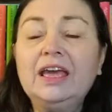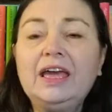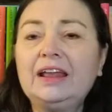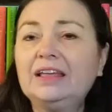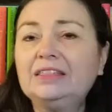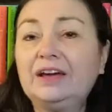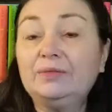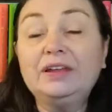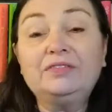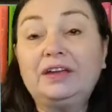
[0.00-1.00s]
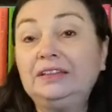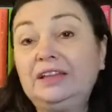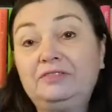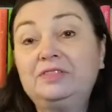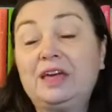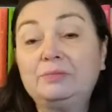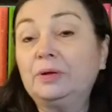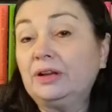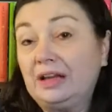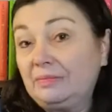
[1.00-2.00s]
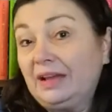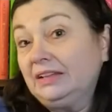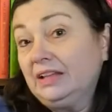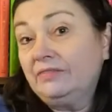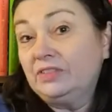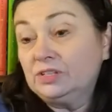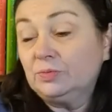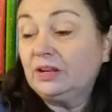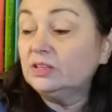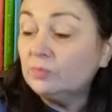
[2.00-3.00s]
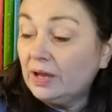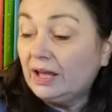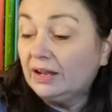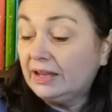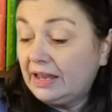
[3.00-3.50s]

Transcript: and I thought, well, if I loved that book, I might love this one as well.